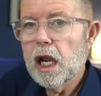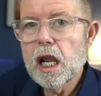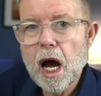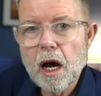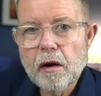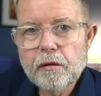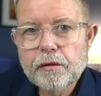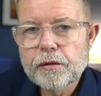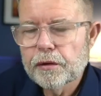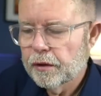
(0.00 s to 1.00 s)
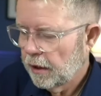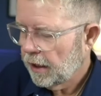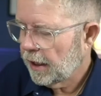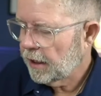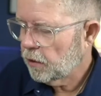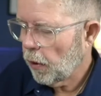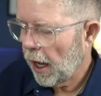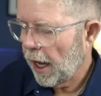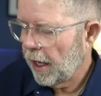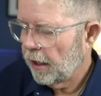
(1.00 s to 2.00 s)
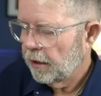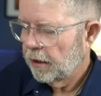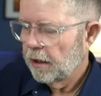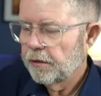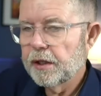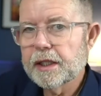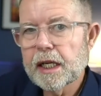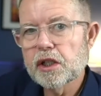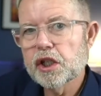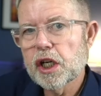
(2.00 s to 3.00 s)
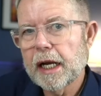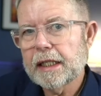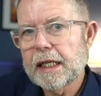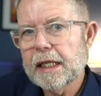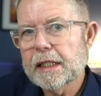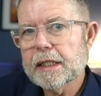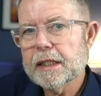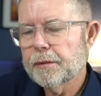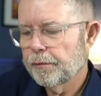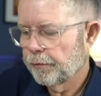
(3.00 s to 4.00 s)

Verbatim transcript: Love is where the sunshine is.